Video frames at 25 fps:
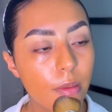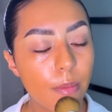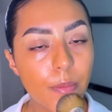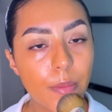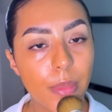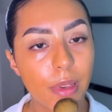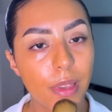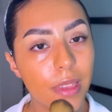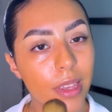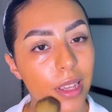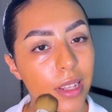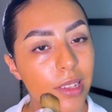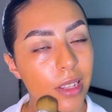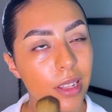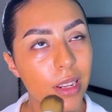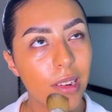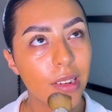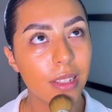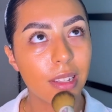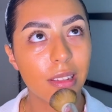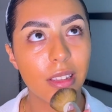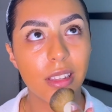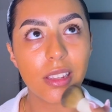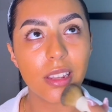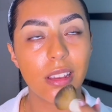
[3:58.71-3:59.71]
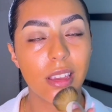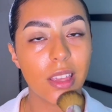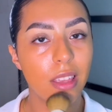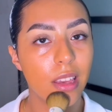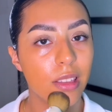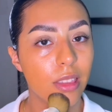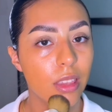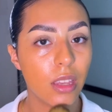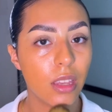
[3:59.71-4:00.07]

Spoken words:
but that's not to say that the